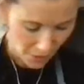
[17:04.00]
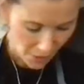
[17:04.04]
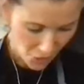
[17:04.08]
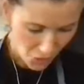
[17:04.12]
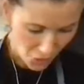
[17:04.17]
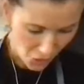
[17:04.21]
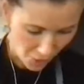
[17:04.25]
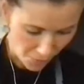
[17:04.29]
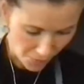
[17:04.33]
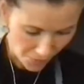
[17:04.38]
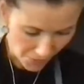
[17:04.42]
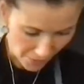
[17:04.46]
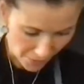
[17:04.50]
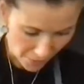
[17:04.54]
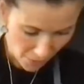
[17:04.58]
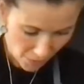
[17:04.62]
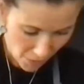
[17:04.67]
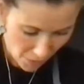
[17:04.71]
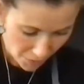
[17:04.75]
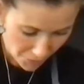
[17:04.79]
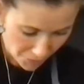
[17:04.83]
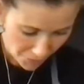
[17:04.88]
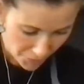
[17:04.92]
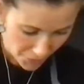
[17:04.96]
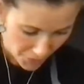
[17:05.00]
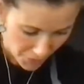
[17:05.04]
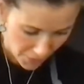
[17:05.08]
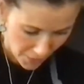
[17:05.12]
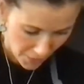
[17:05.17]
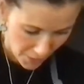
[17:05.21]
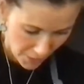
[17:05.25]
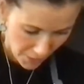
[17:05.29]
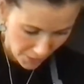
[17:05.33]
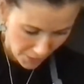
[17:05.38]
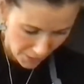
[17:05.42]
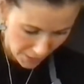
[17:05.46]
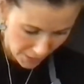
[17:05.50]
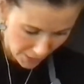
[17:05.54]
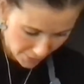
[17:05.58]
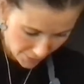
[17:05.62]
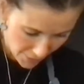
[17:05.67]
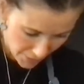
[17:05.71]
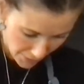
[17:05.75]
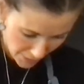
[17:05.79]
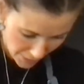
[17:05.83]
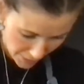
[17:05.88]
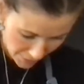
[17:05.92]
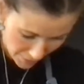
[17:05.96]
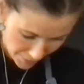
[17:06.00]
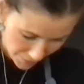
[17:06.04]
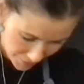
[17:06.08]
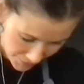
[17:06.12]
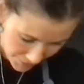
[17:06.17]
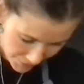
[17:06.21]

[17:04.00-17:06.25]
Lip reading: chop that off. And then